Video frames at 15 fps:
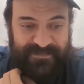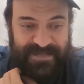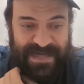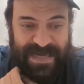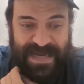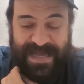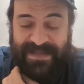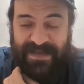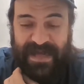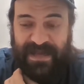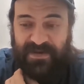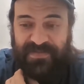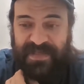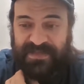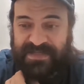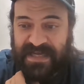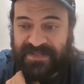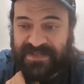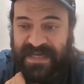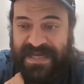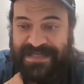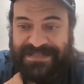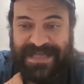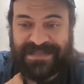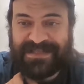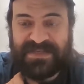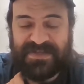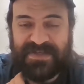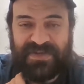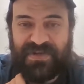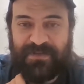I don't think Texas isn't a